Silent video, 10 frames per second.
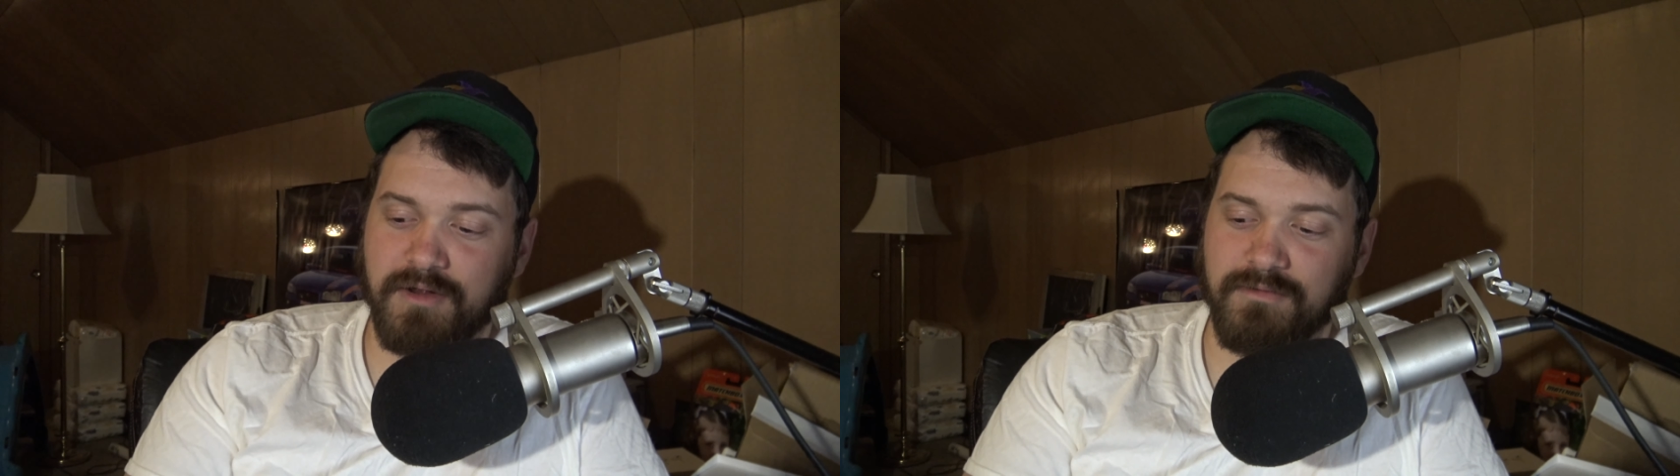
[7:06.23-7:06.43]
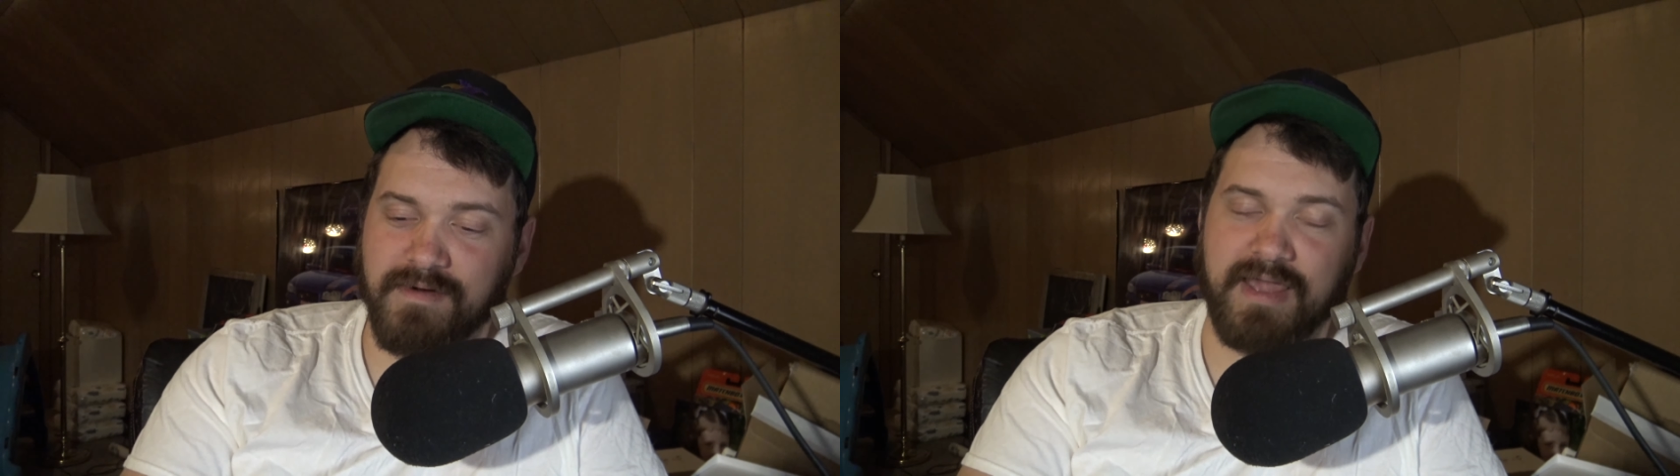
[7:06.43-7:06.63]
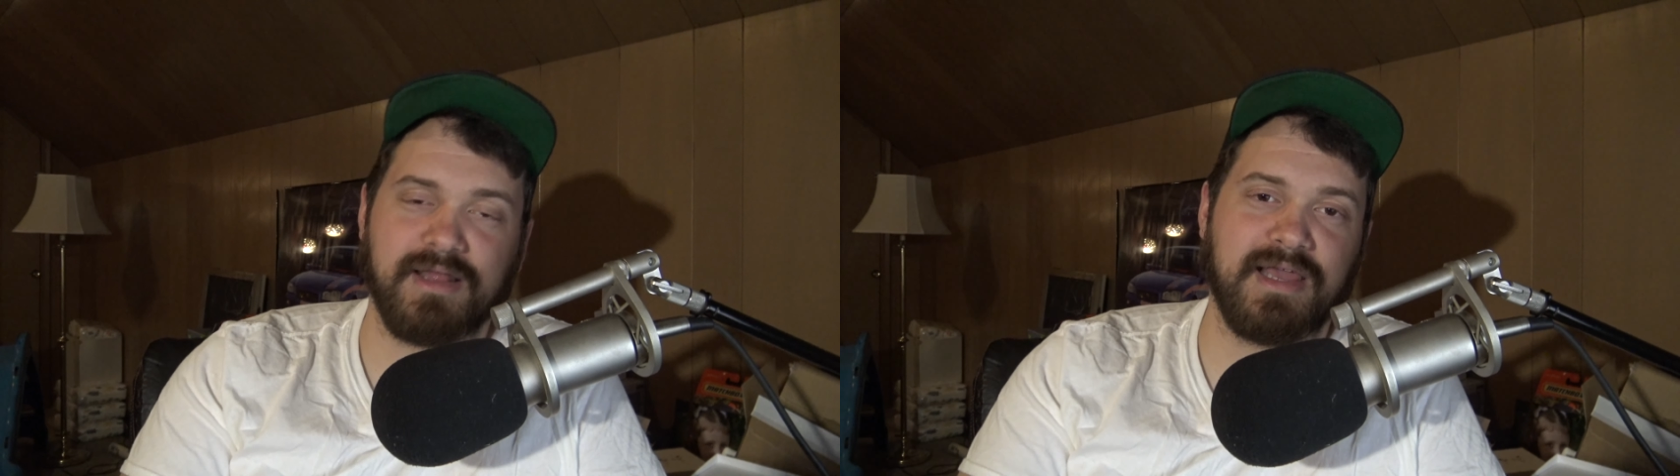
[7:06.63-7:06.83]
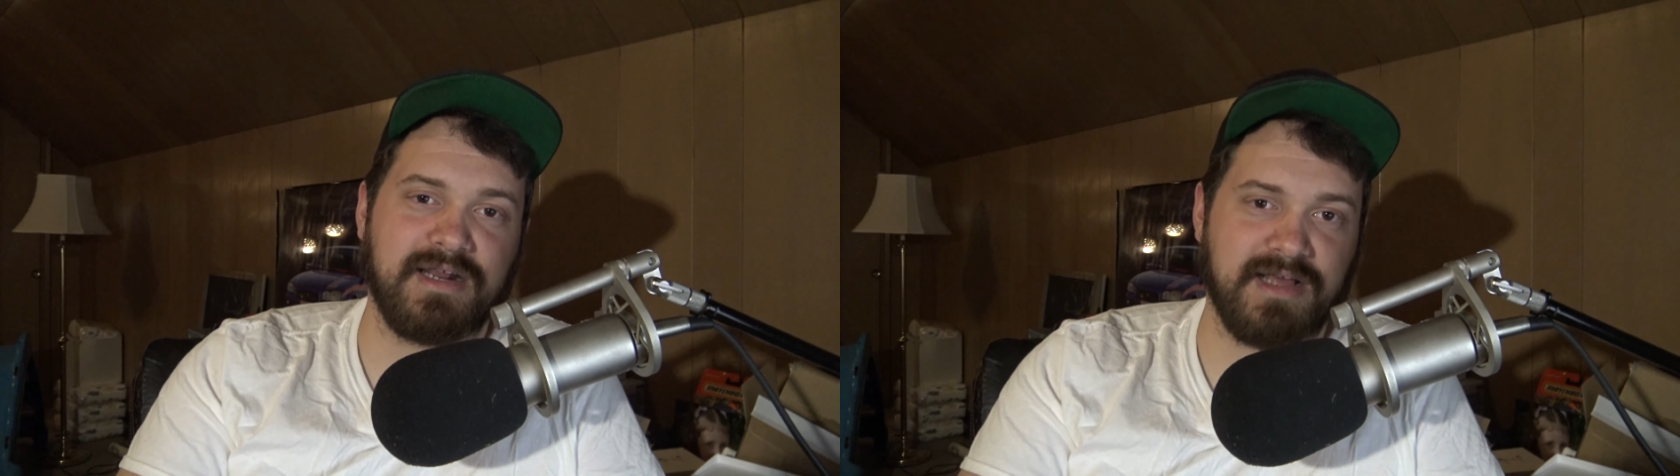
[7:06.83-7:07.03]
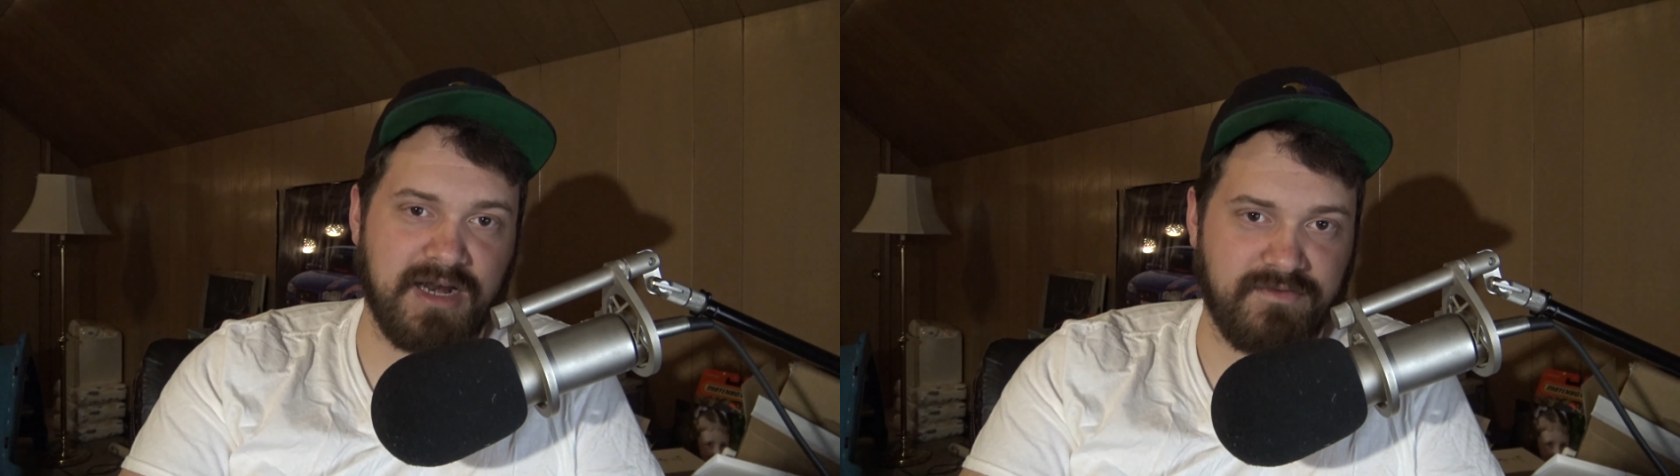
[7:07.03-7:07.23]

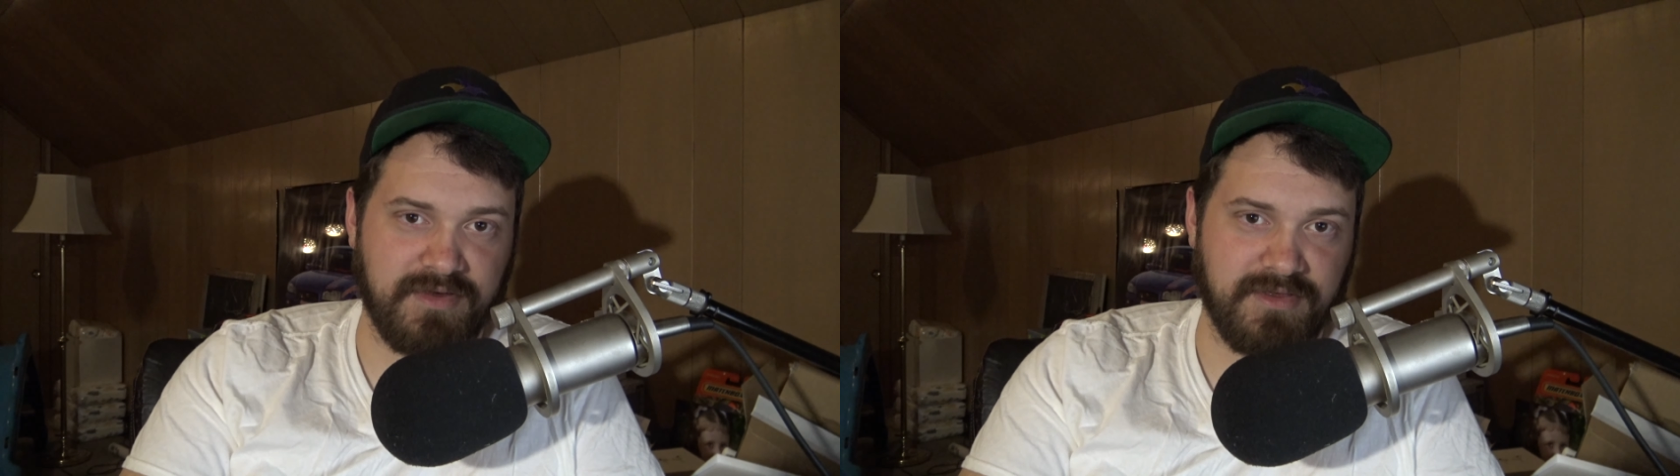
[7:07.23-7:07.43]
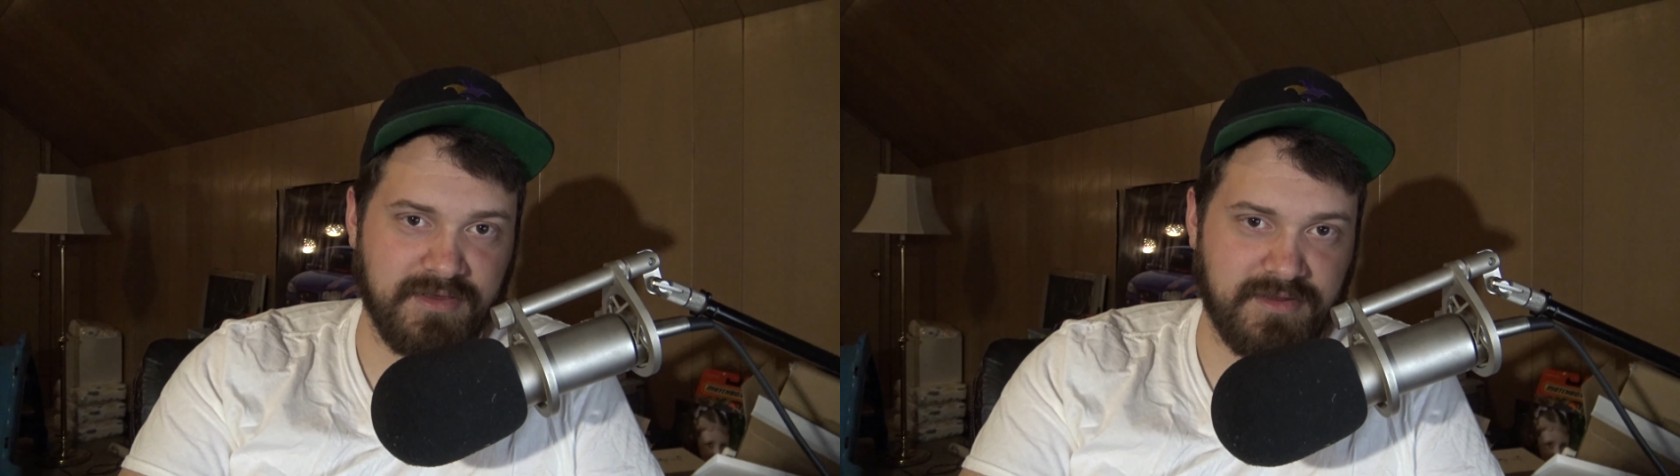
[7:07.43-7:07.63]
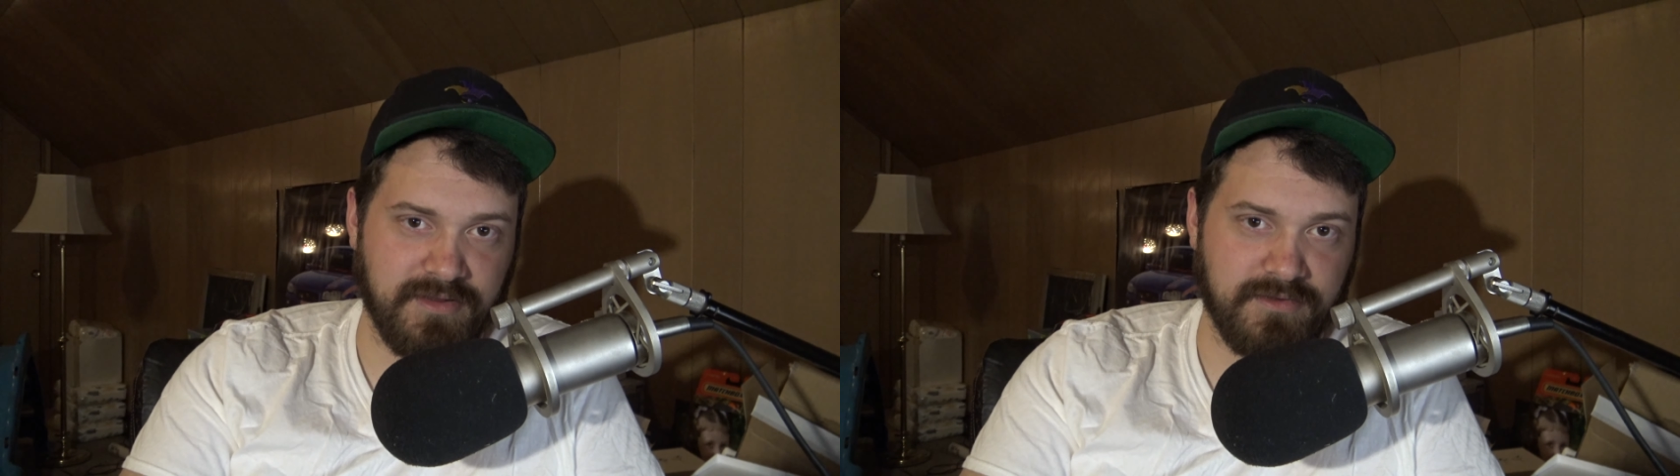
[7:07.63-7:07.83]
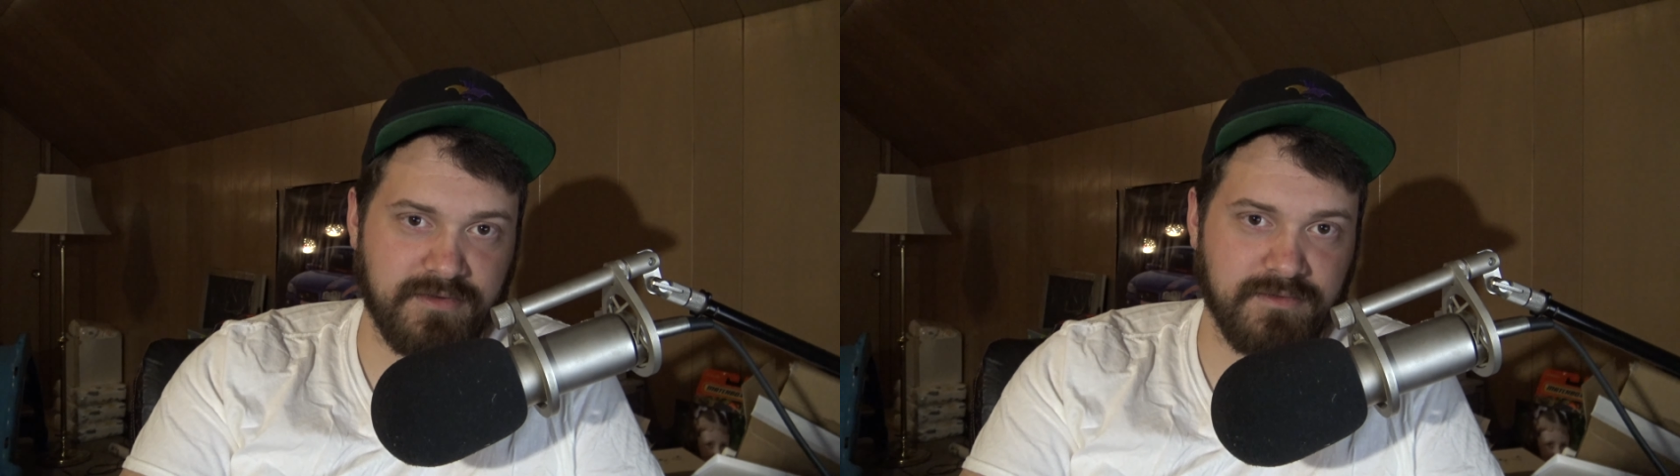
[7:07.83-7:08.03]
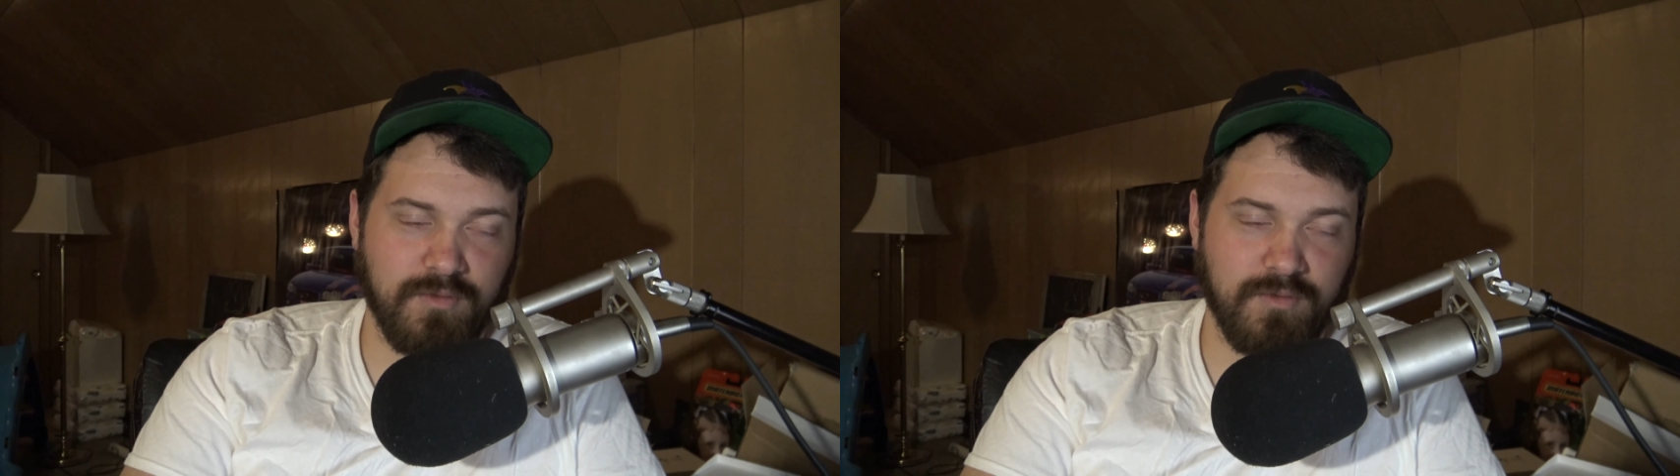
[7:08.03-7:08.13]
regulated out of existence?